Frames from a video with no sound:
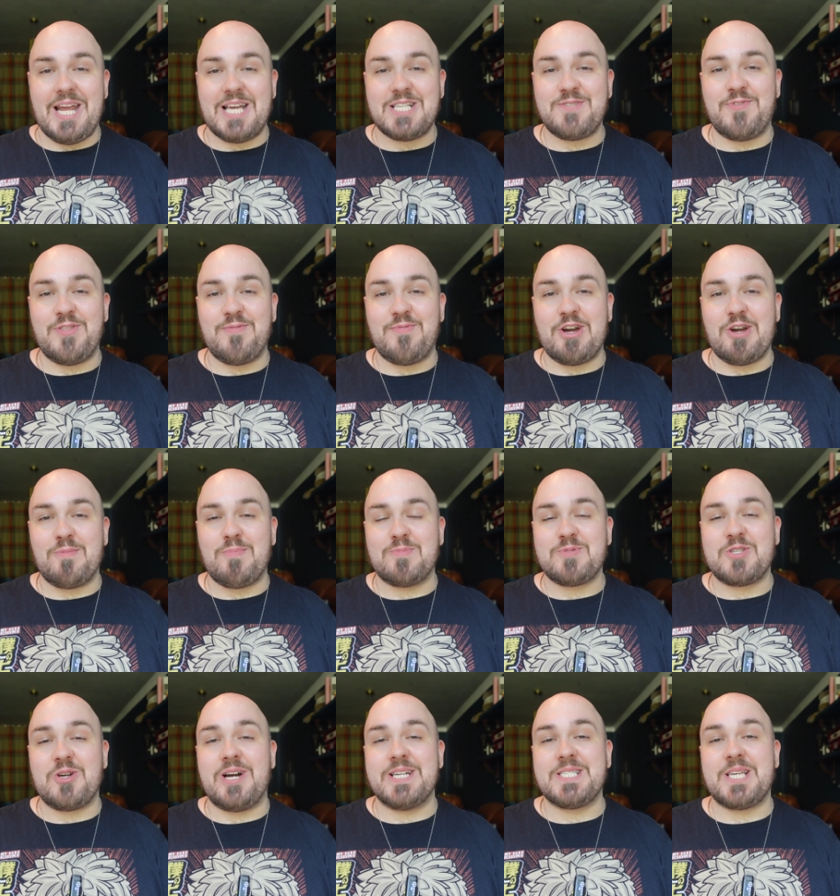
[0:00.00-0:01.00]
And as for the Funko
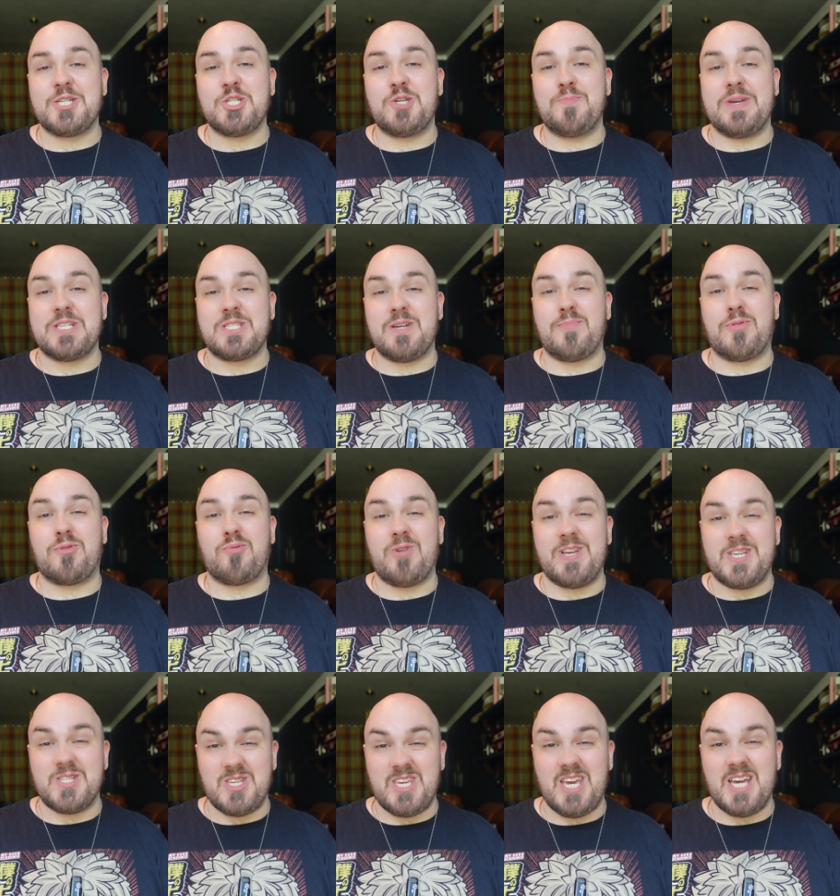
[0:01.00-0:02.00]
Pops, guys, I actually picked up
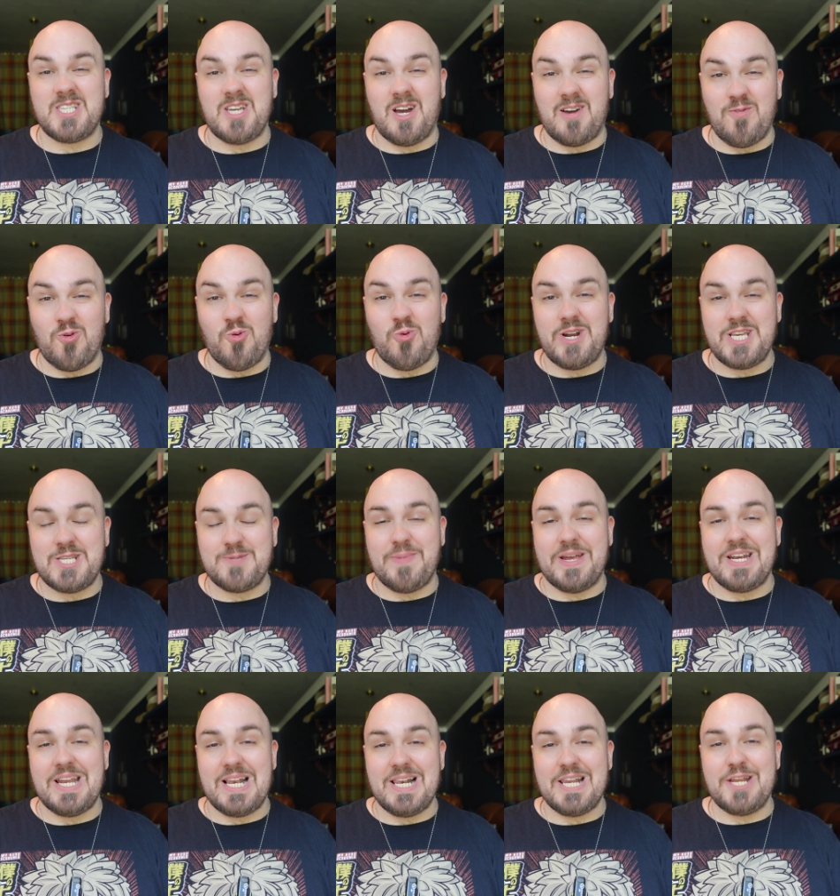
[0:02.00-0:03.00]
three. So yes, I've already
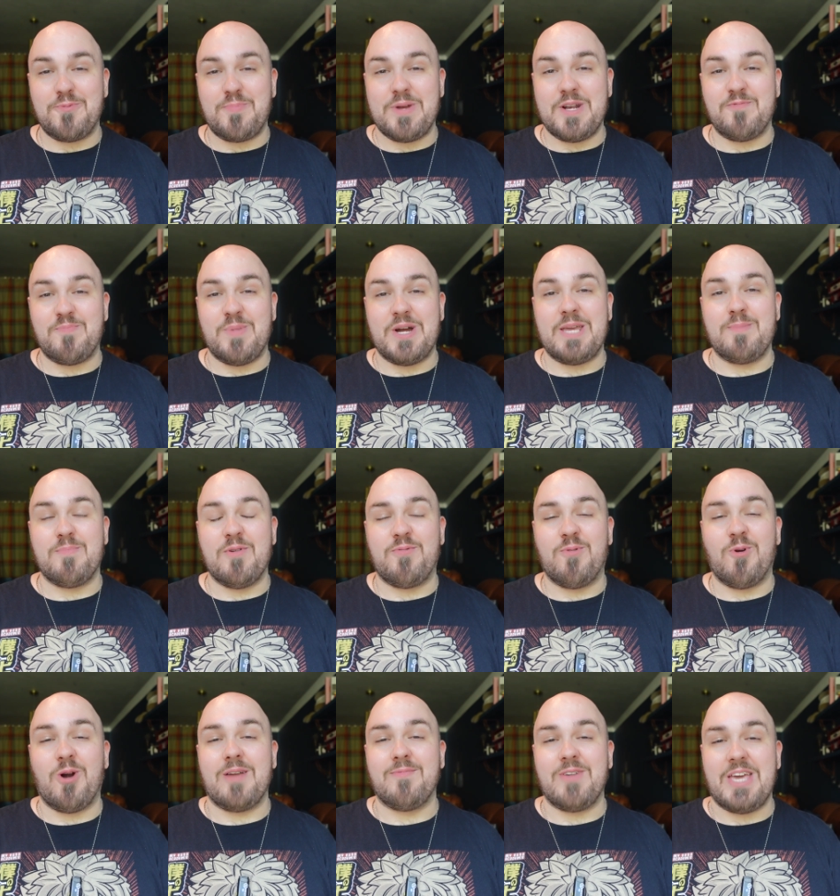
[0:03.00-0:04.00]
spent a little bit of money
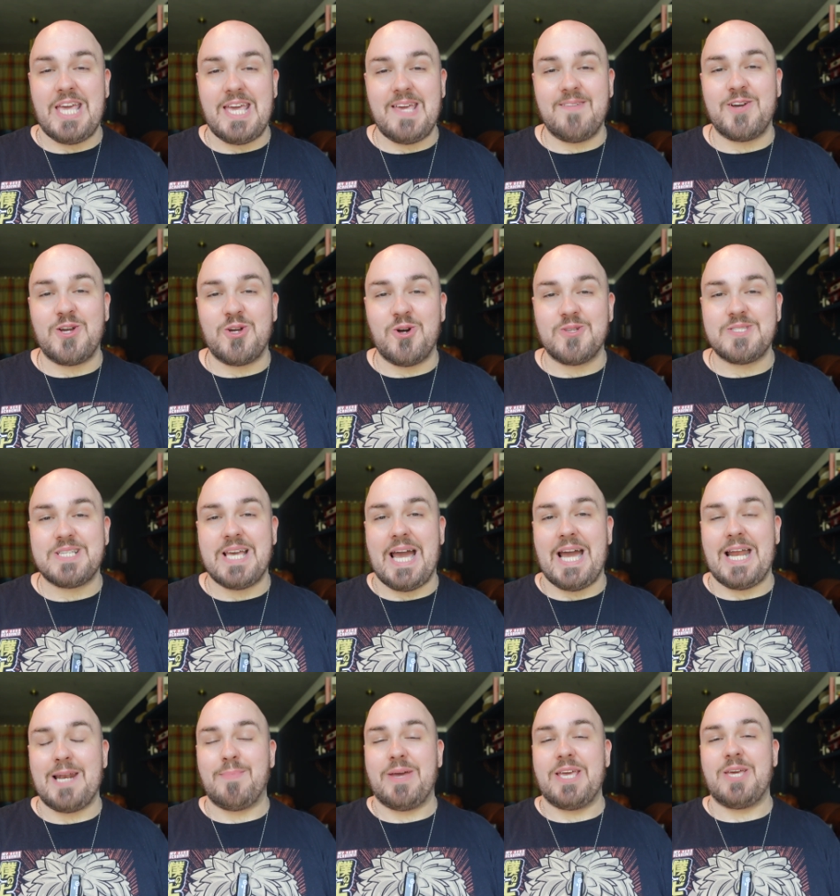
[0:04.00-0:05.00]
before I've even got to
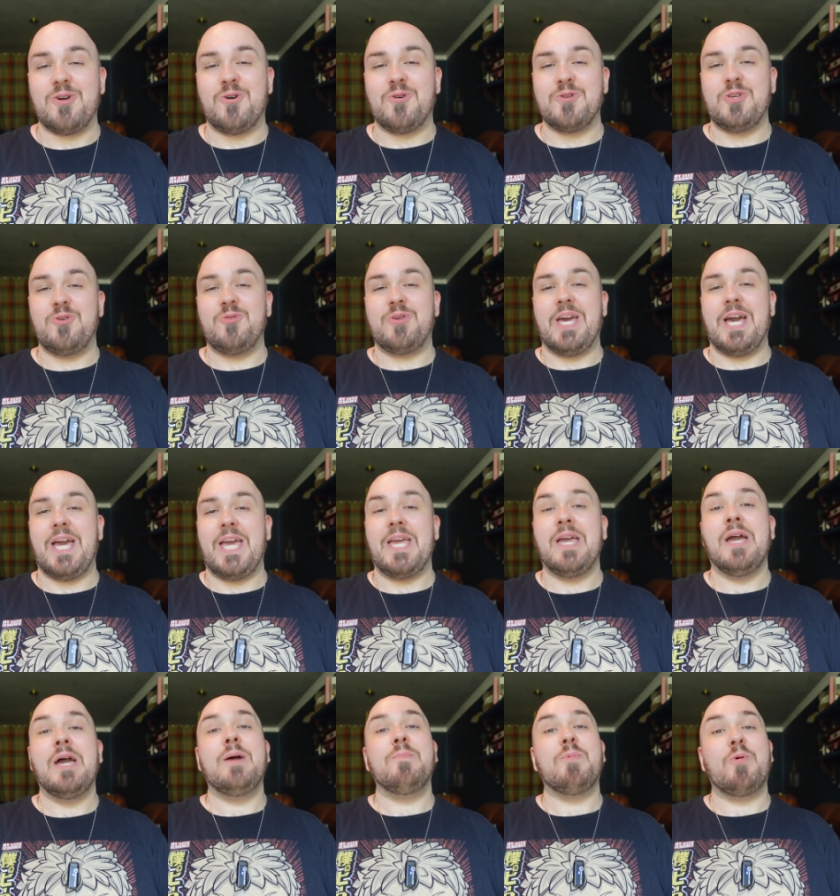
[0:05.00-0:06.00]
AnimeCon
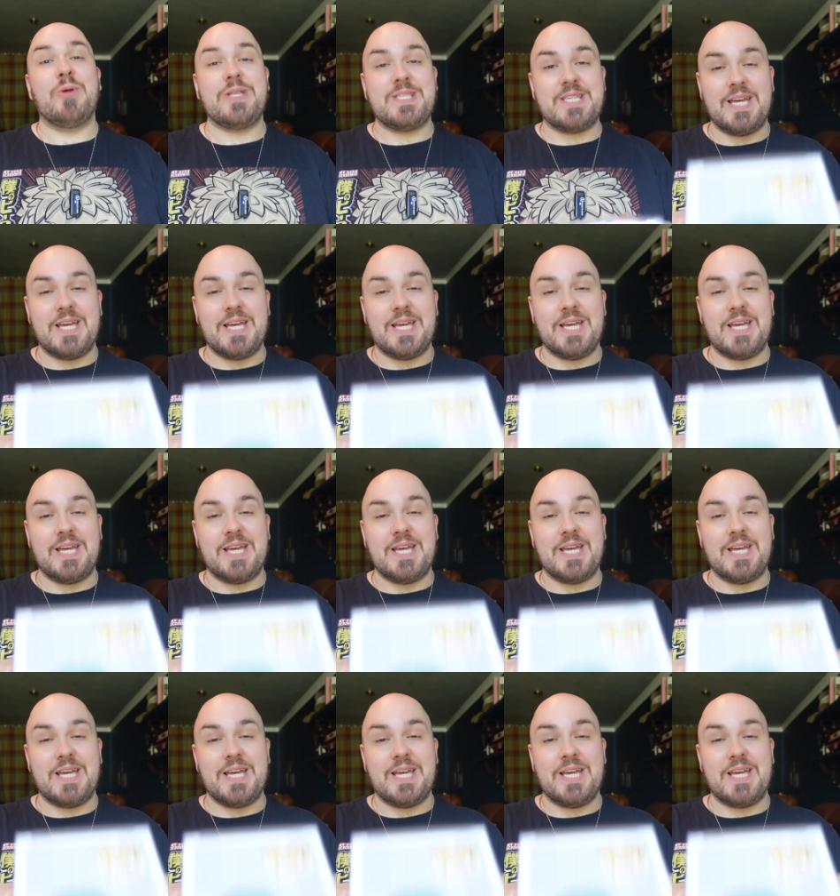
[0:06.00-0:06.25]
UK, but we